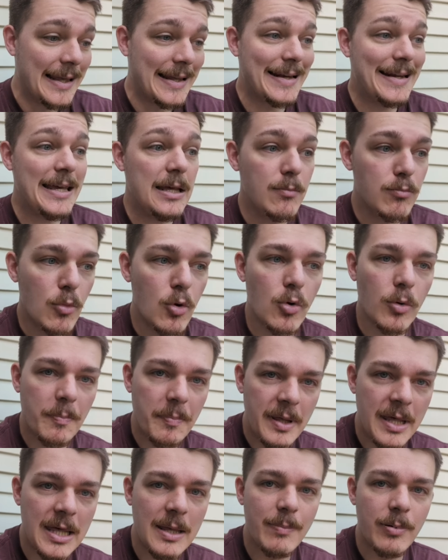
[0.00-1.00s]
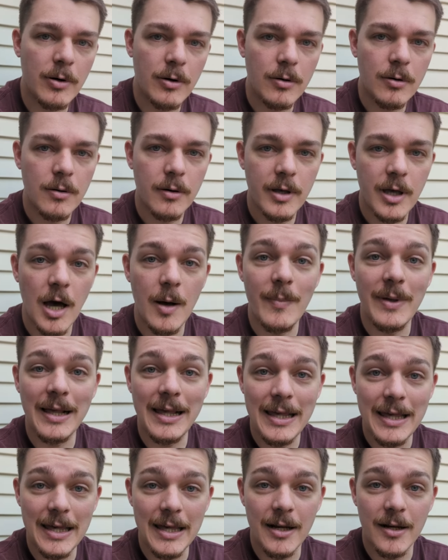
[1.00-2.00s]
you need more people
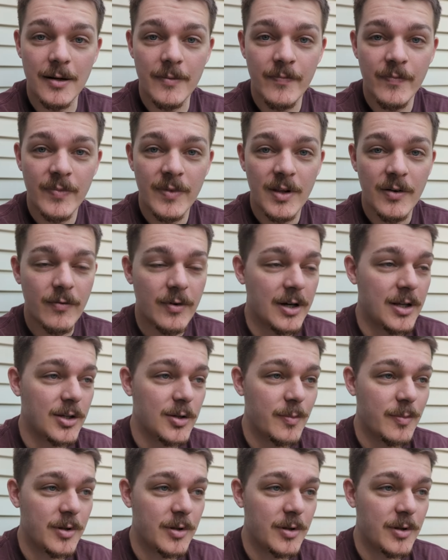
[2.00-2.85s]
coming in, right?